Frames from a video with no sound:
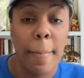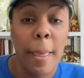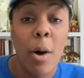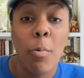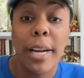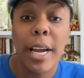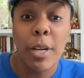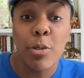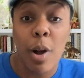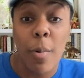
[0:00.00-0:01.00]
I, what I, I
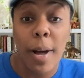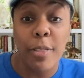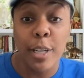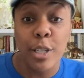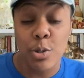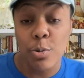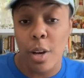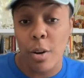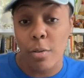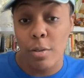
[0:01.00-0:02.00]
would have- throw out there too,
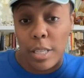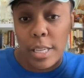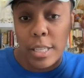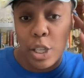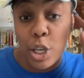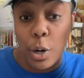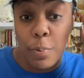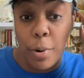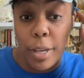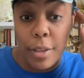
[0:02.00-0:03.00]
though, to to your
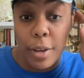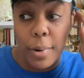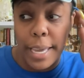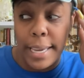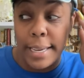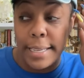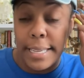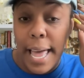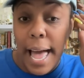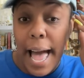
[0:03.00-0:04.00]
point though, is
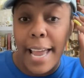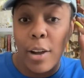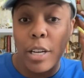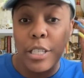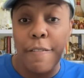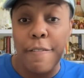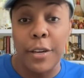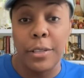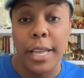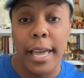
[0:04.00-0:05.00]
I also
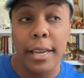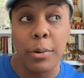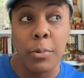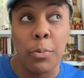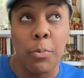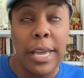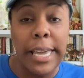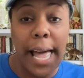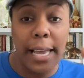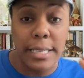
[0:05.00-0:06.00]
feel like we
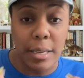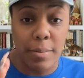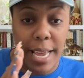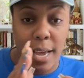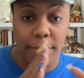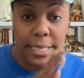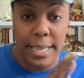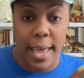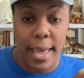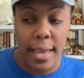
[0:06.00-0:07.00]
kind of sometimes
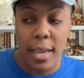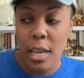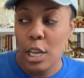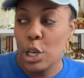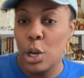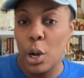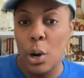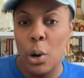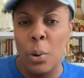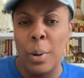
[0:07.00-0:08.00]
say, you
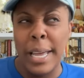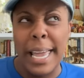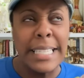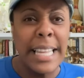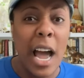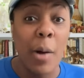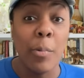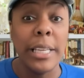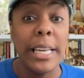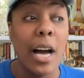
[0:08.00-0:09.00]
know, it's not
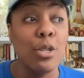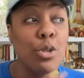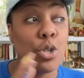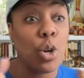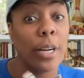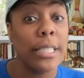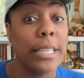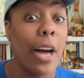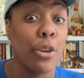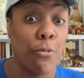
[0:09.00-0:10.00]
really how you start, it's
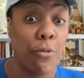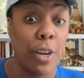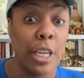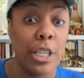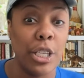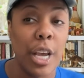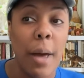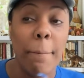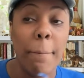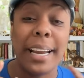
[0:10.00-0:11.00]
how you finish.
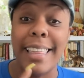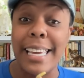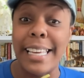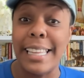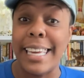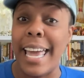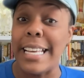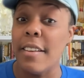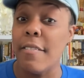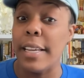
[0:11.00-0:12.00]
But mm-hmm. I think in the
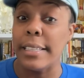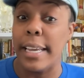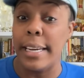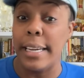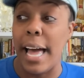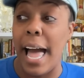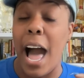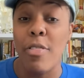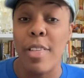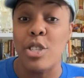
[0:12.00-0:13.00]
case of Atlanta,
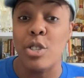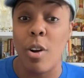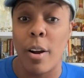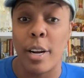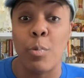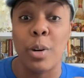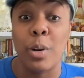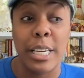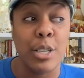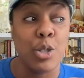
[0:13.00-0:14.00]
how they started
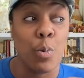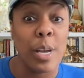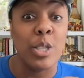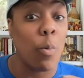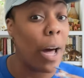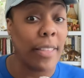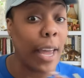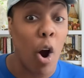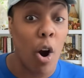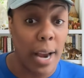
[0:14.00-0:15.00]
really is the reason why
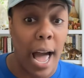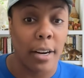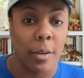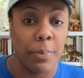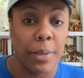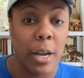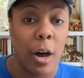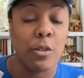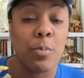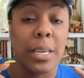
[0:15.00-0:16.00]
they aren't out of the
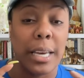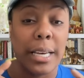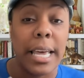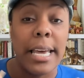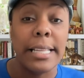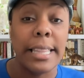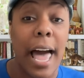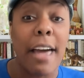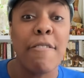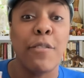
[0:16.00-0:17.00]
playoffs, because the,
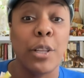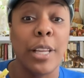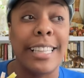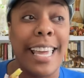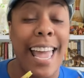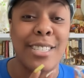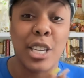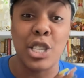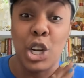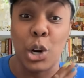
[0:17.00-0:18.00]
I feel like they had
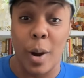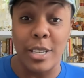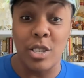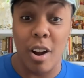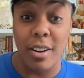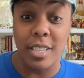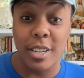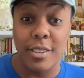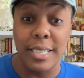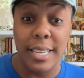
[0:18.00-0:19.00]
such a great start to
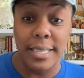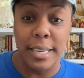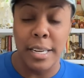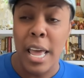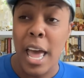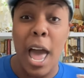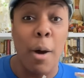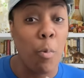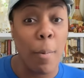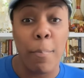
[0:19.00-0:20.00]
their season. Mm-hmm.
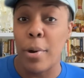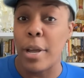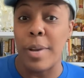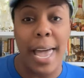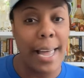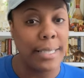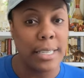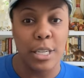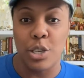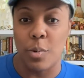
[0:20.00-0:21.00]
At one point, we had
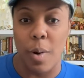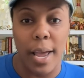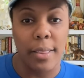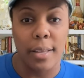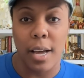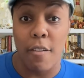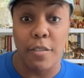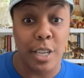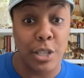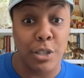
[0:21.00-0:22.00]
Tanisha Wright in the
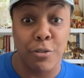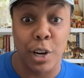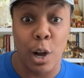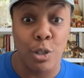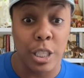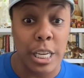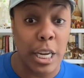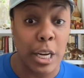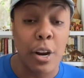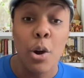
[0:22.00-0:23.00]
conversation for Coach of the
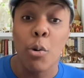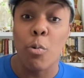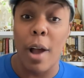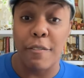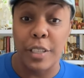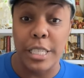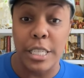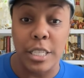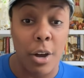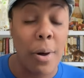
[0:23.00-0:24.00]
Year, rightfully
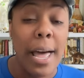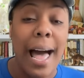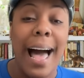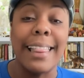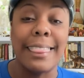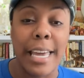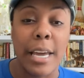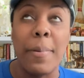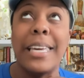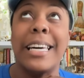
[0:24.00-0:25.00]
so. I
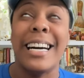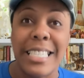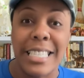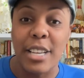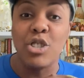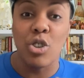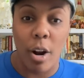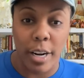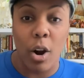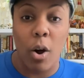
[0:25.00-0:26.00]
think because they
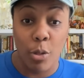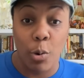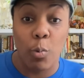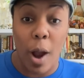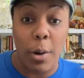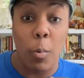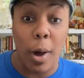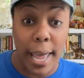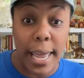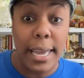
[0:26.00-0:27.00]
started on the right
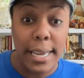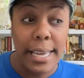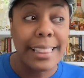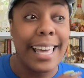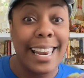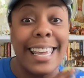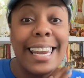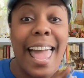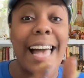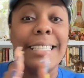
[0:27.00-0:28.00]
way, that it
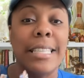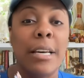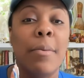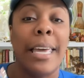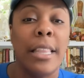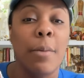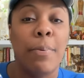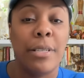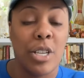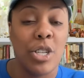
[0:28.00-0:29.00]
has them in the
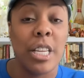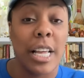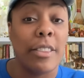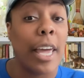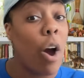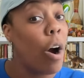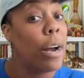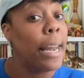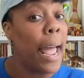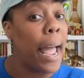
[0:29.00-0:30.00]
position that they
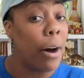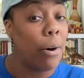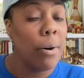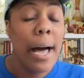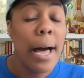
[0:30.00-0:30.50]
are now.